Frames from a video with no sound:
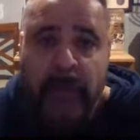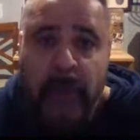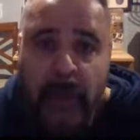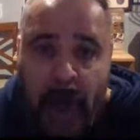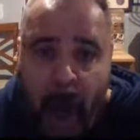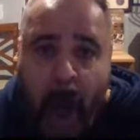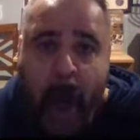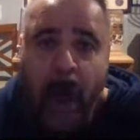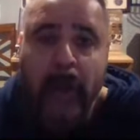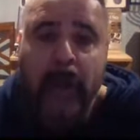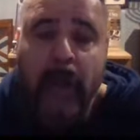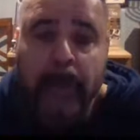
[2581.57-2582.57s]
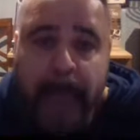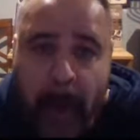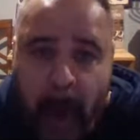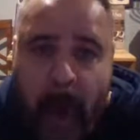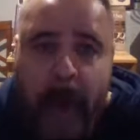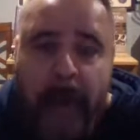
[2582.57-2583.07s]
to call
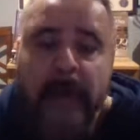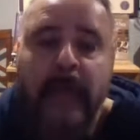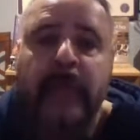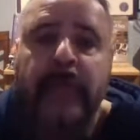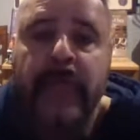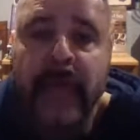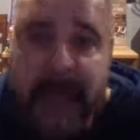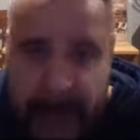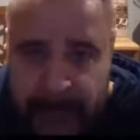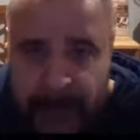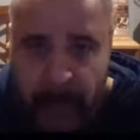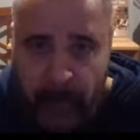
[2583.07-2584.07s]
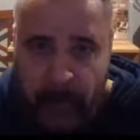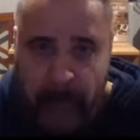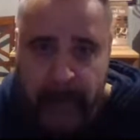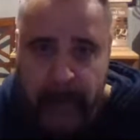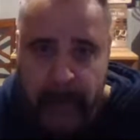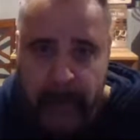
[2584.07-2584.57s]
upon the name of the
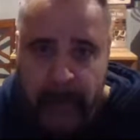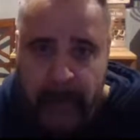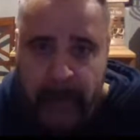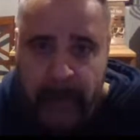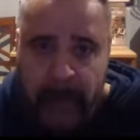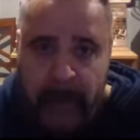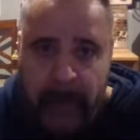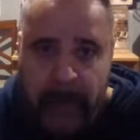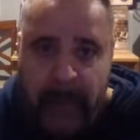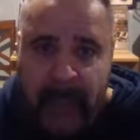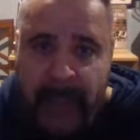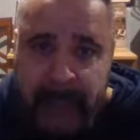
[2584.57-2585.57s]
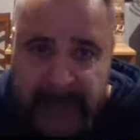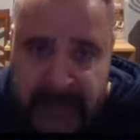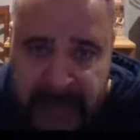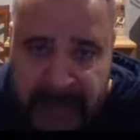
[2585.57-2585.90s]
Lord and be